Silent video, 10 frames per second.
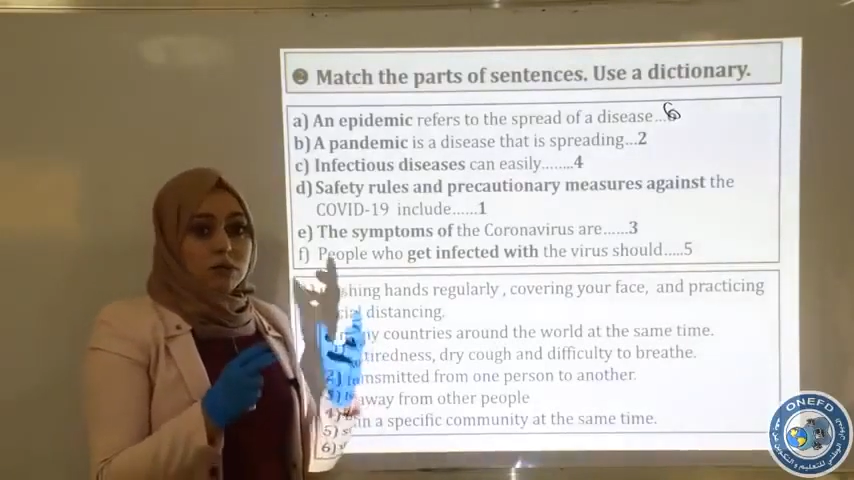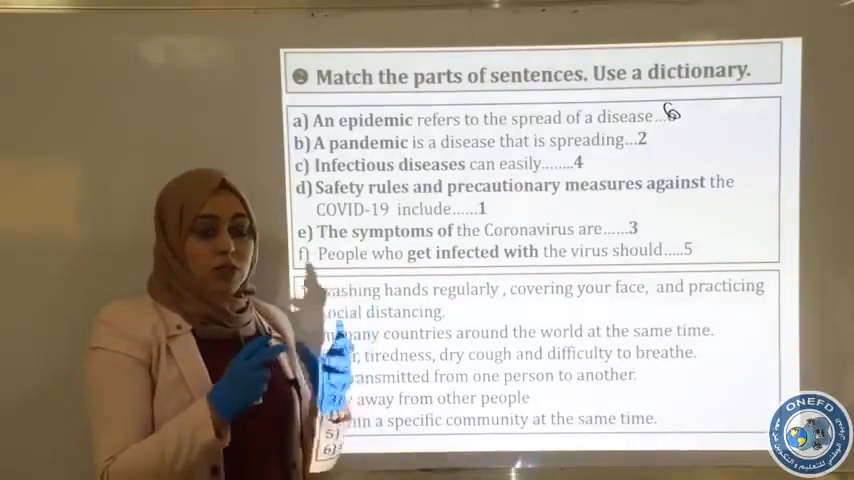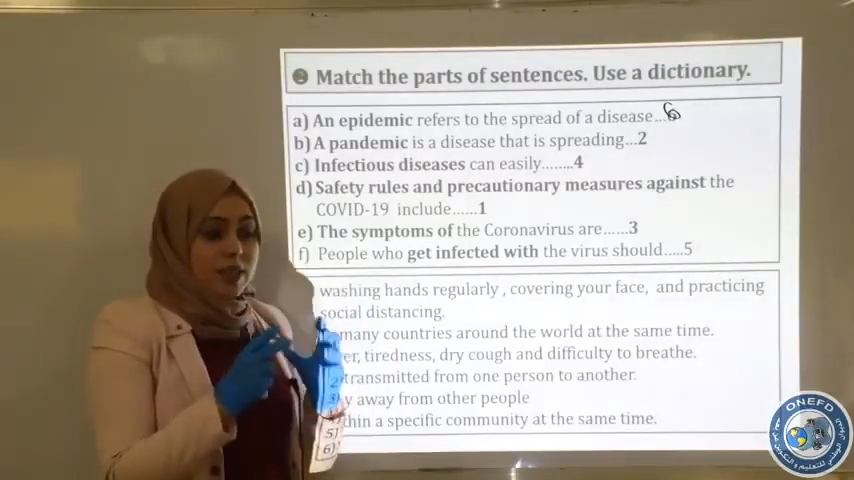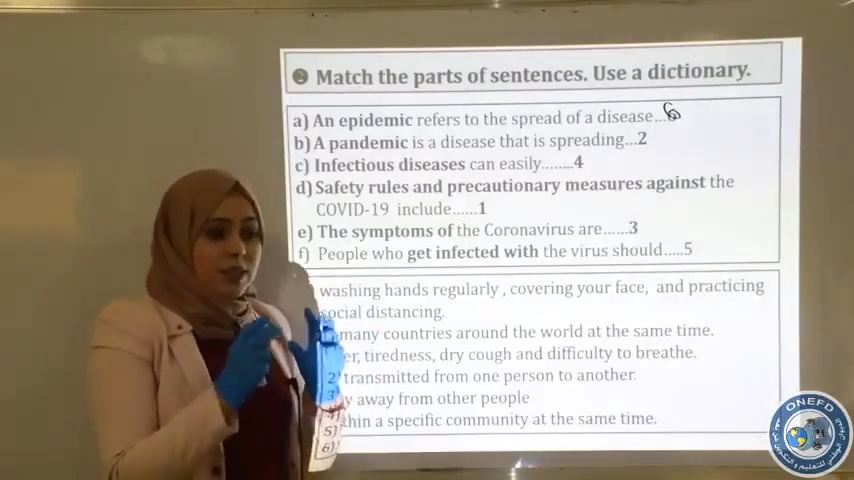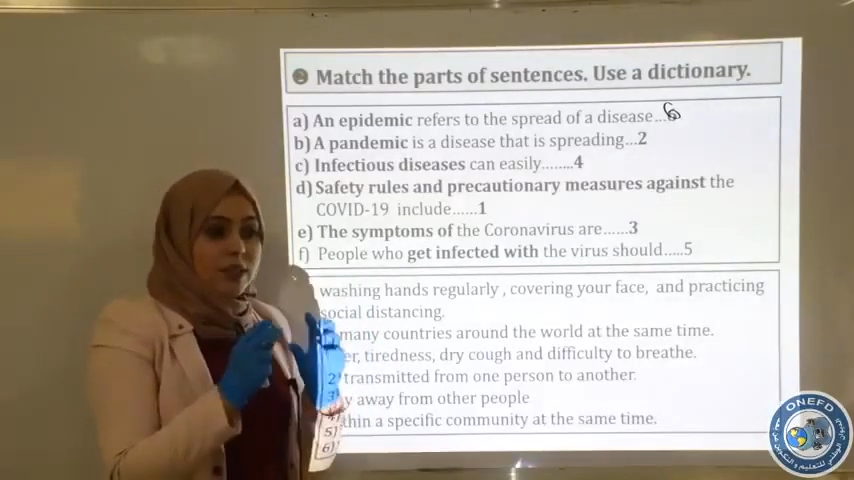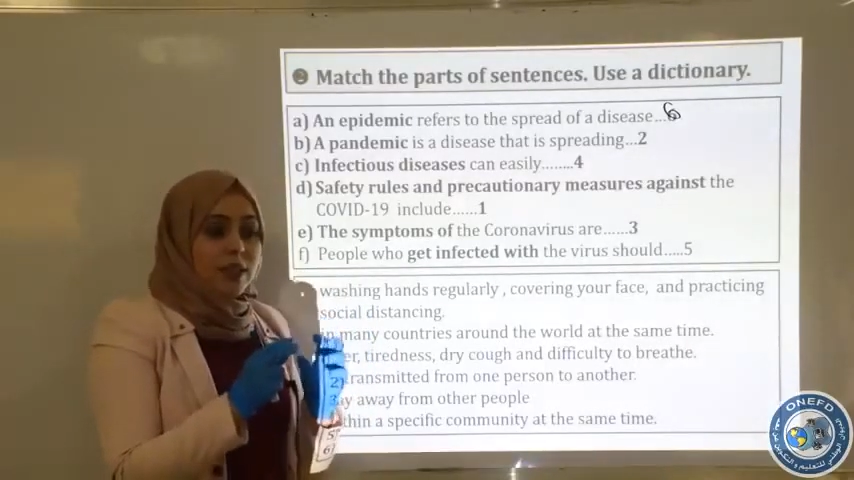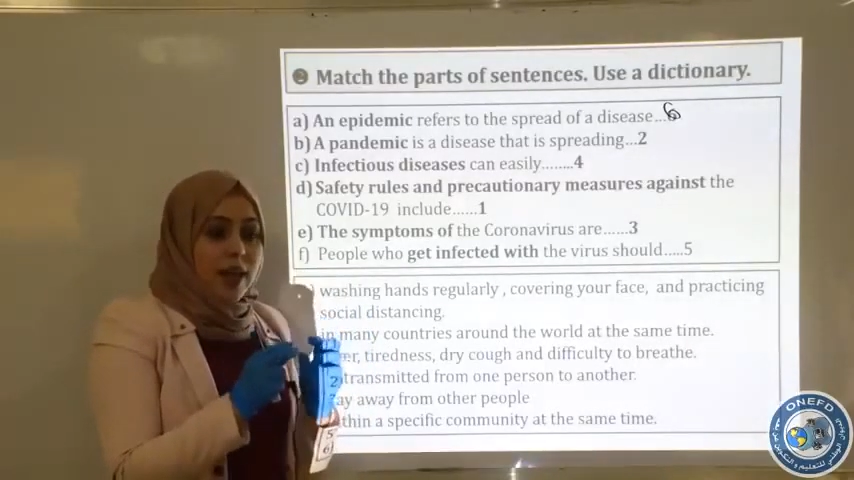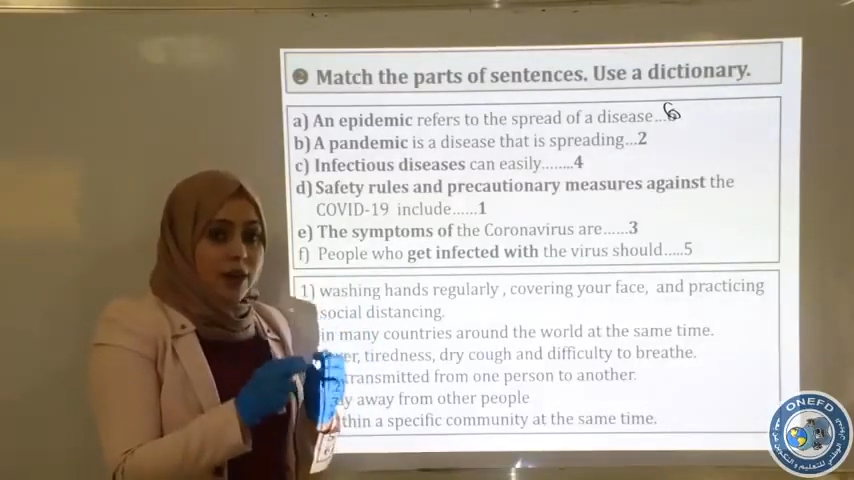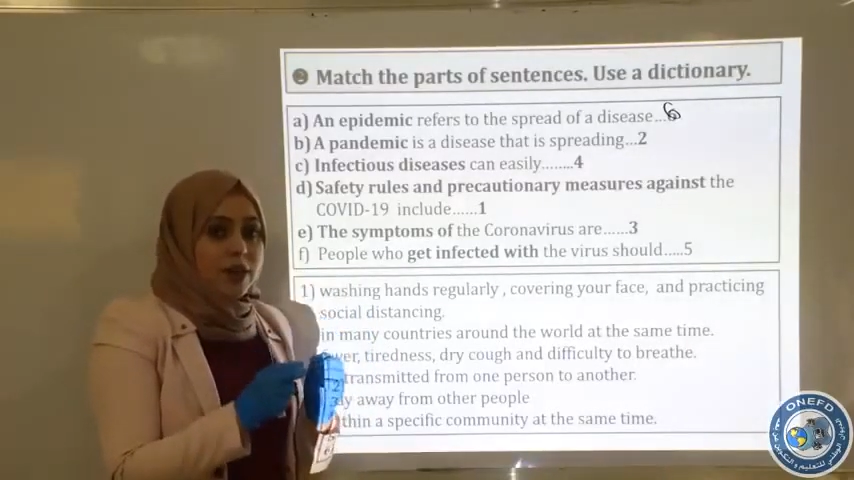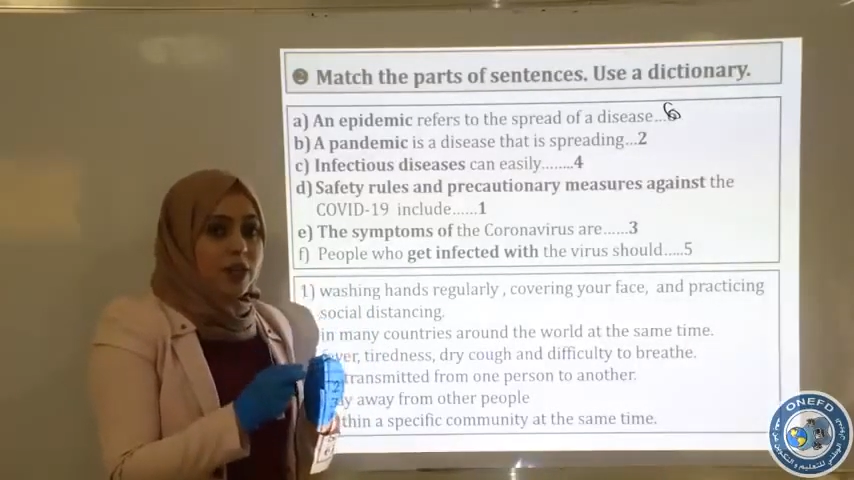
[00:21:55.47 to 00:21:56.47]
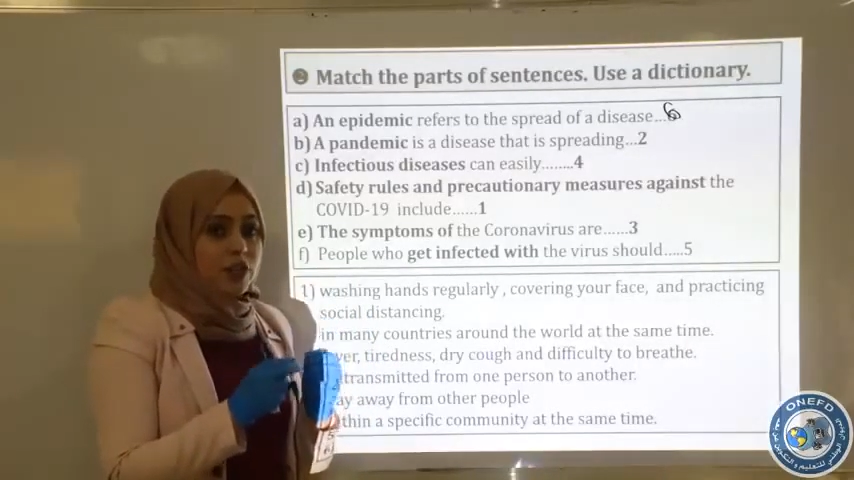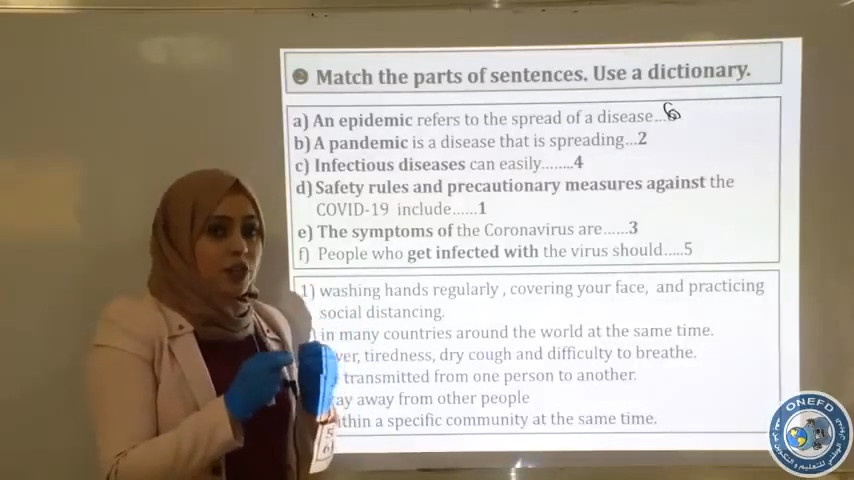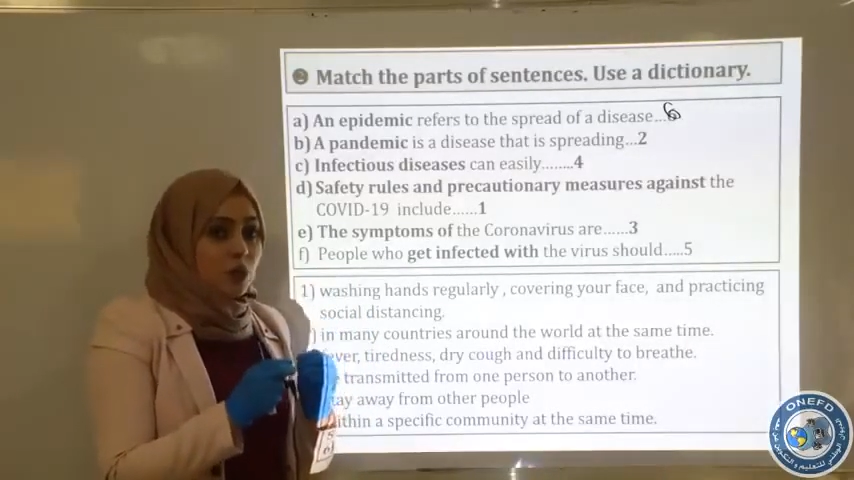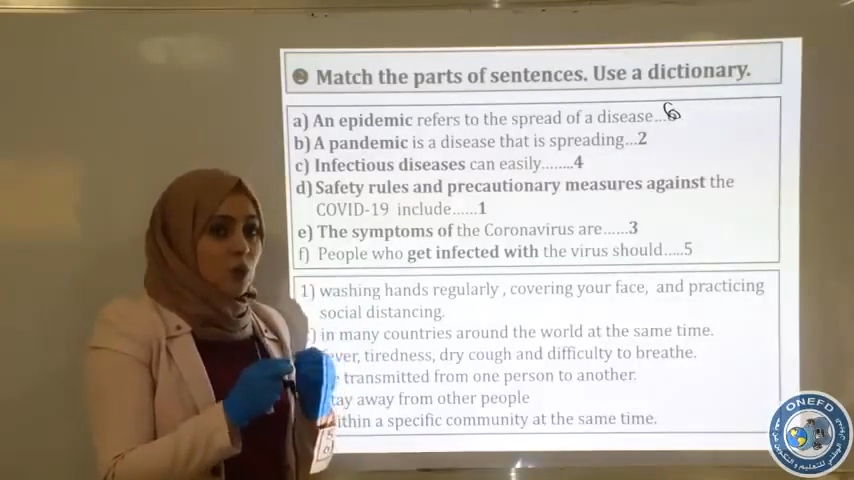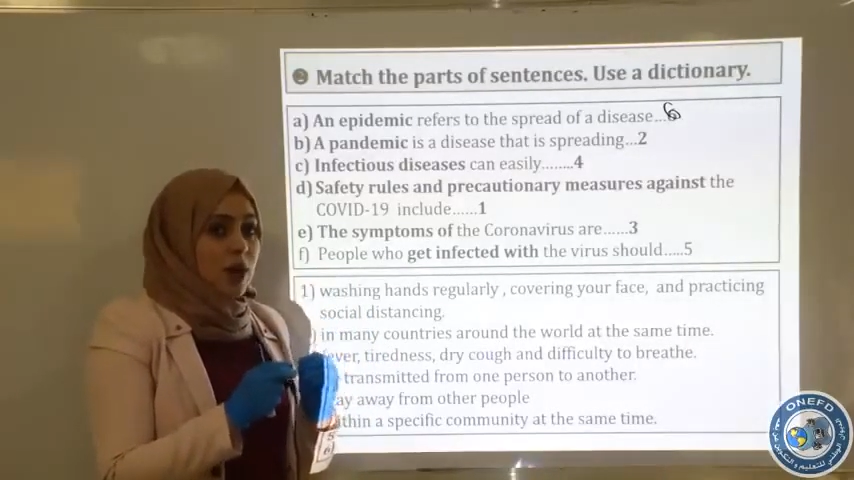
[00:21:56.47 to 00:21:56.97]
just an area,
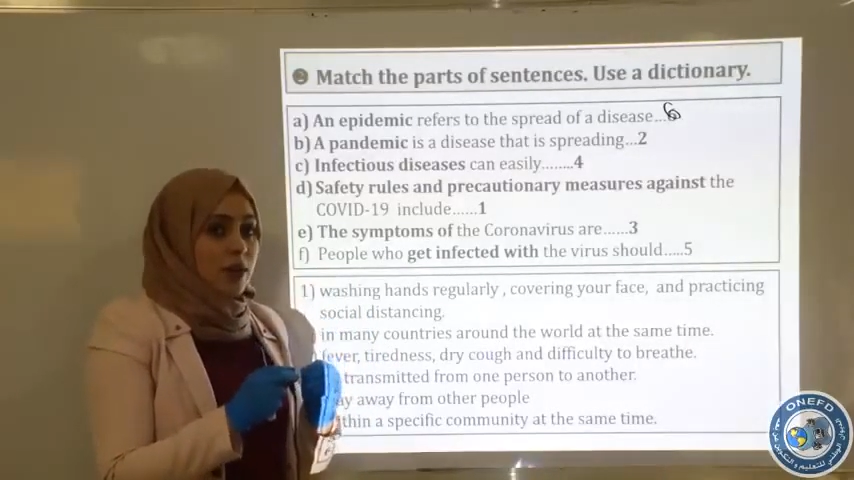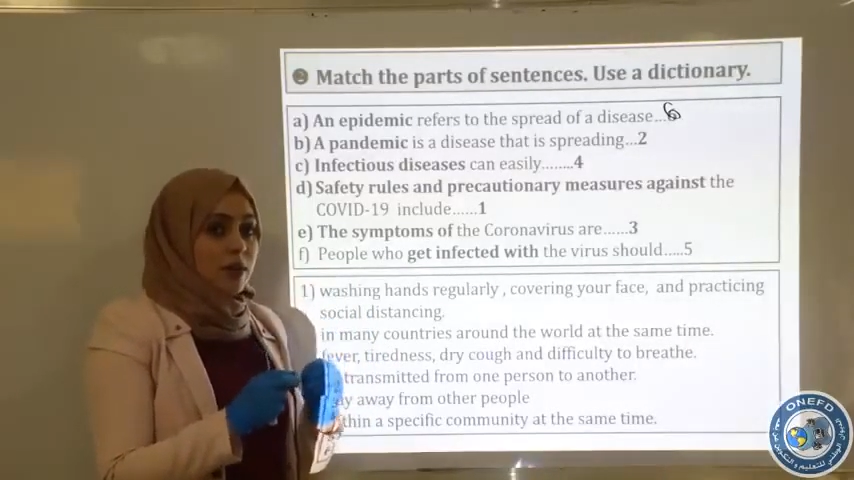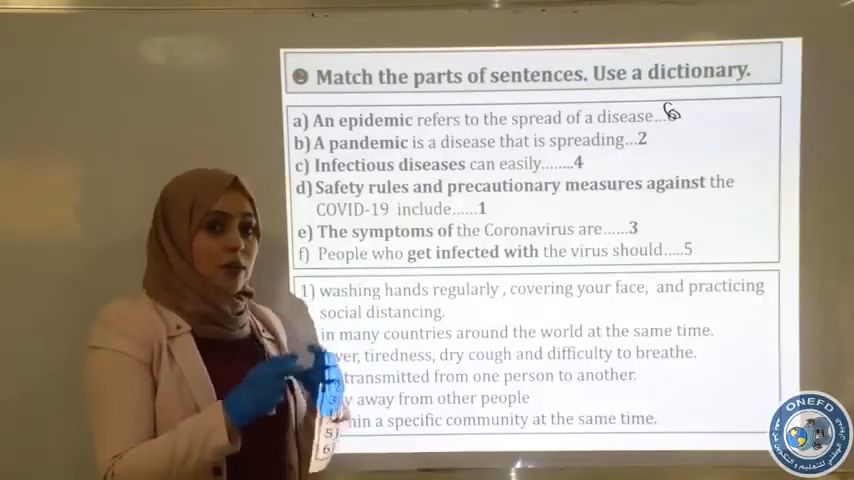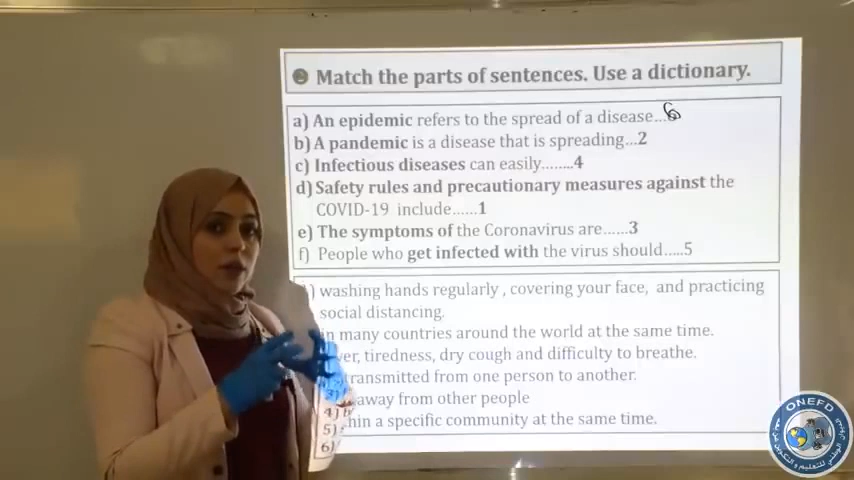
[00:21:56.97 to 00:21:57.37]
just one